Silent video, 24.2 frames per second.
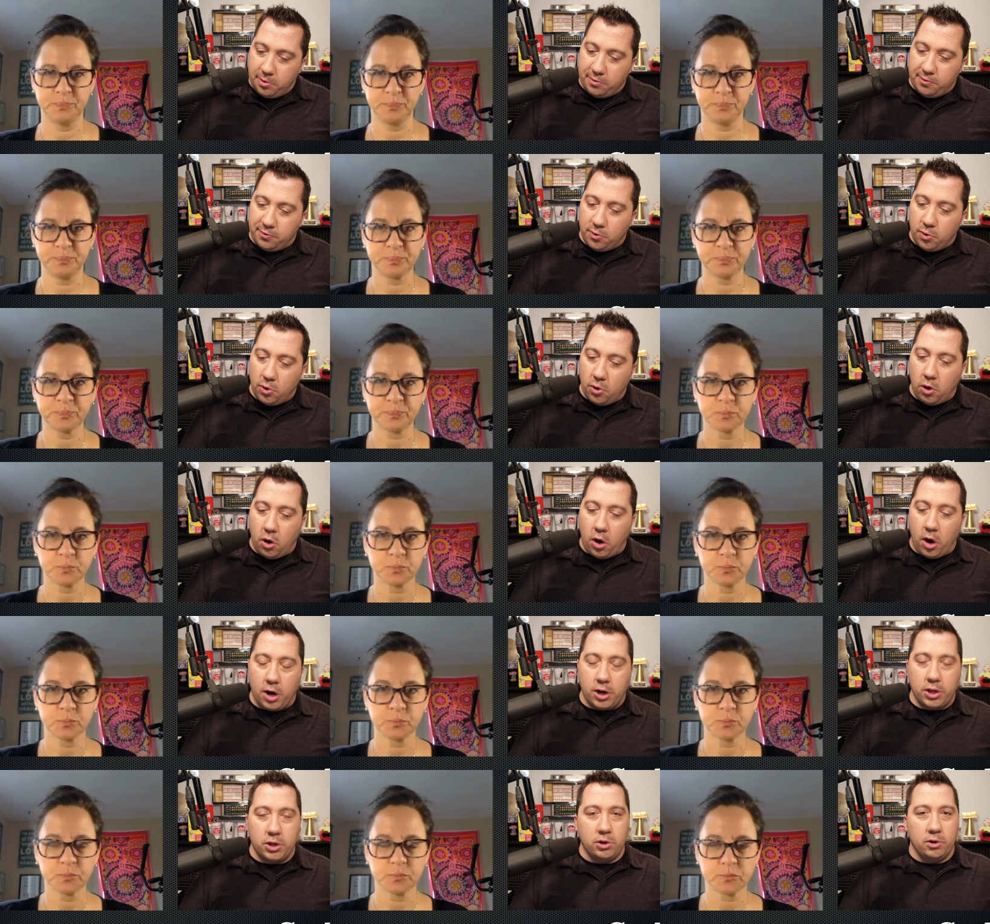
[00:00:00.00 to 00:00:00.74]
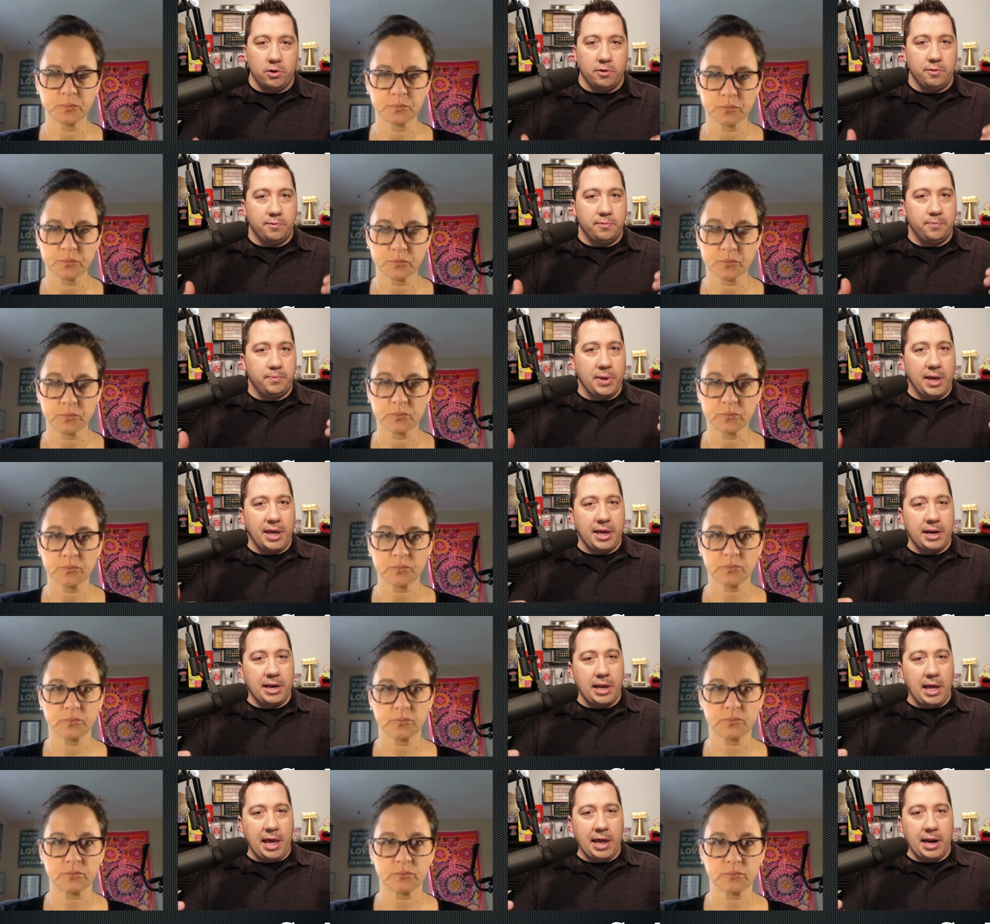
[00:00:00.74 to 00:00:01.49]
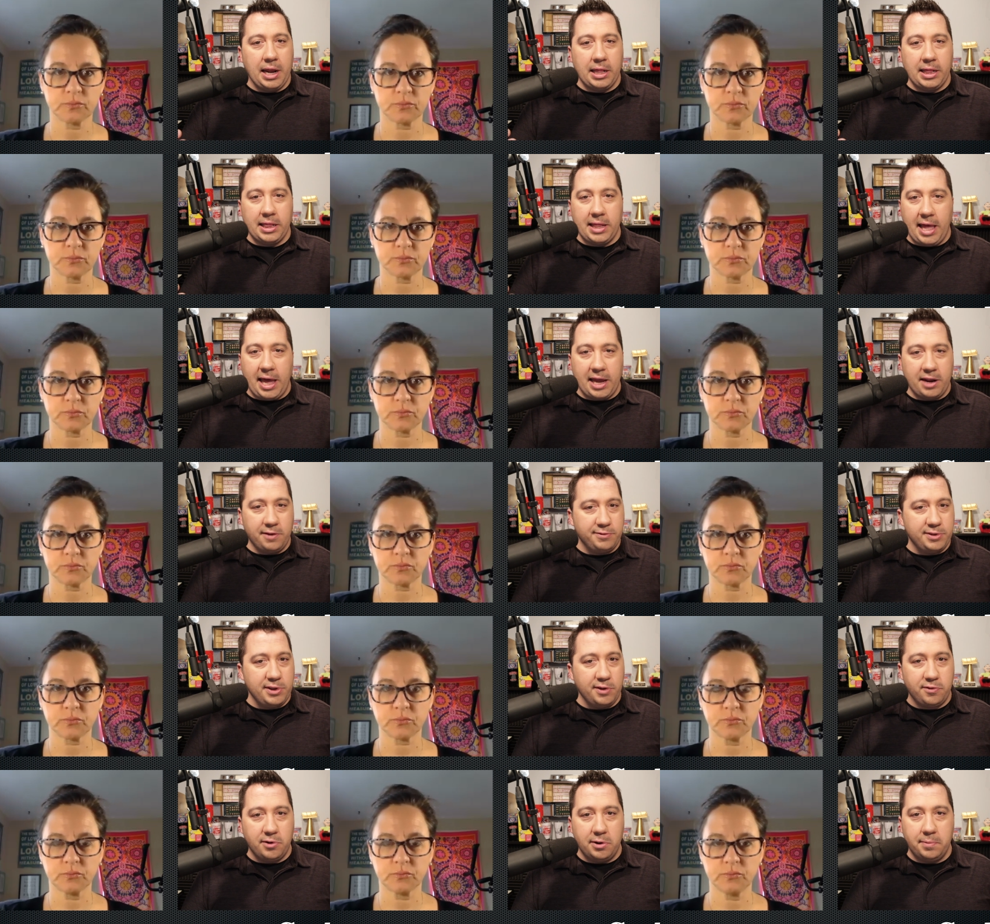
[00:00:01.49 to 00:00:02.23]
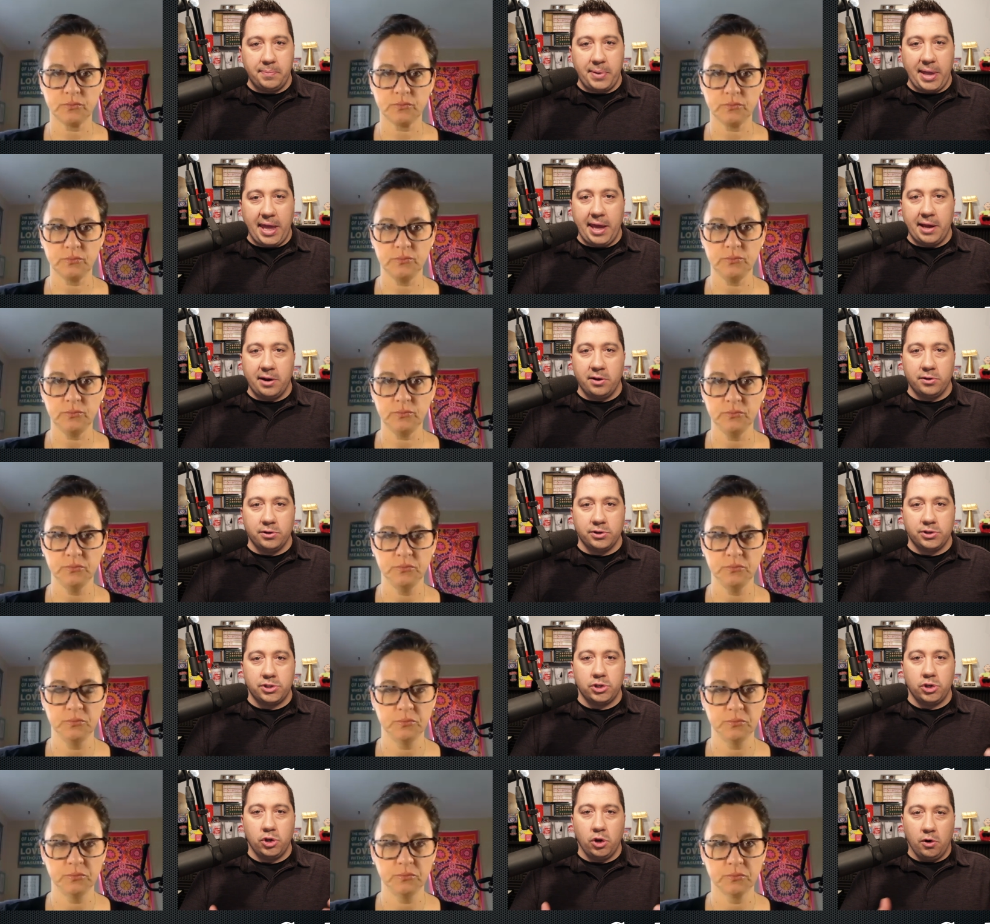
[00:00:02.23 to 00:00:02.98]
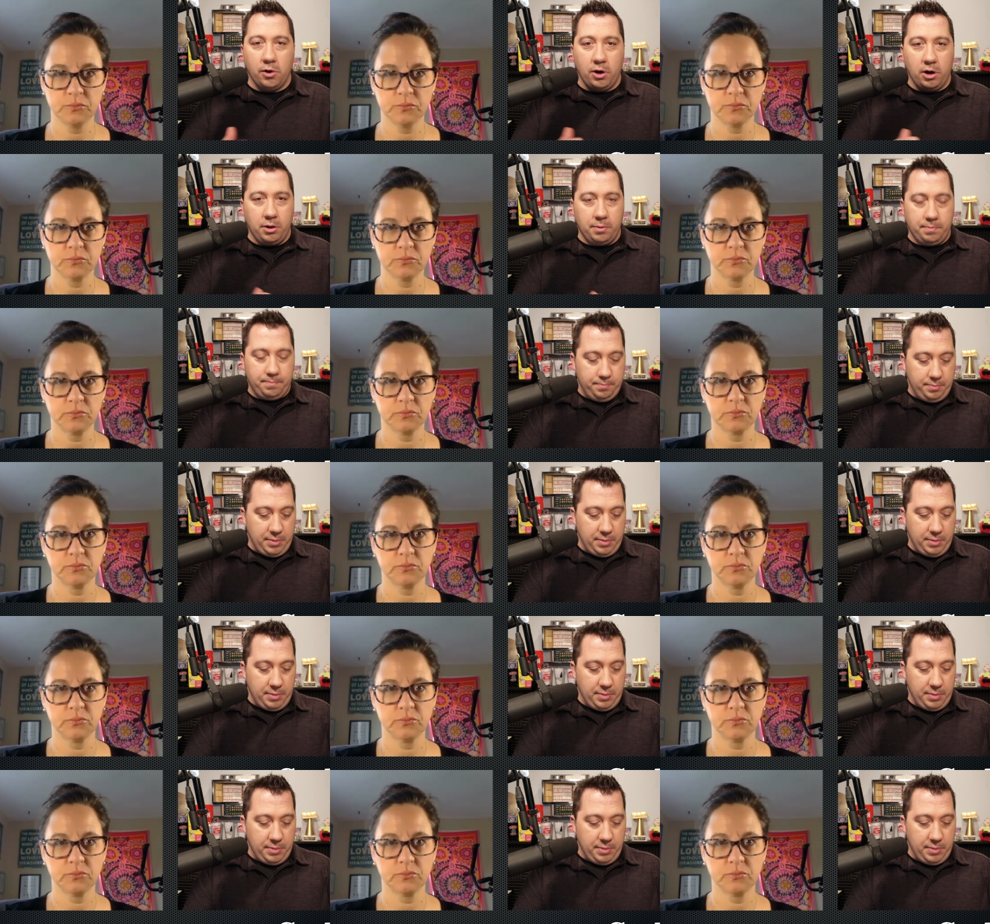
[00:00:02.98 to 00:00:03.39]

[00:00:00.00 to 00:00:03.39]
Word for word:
Speaker 1: before. You've been on a lot of different panels. You're a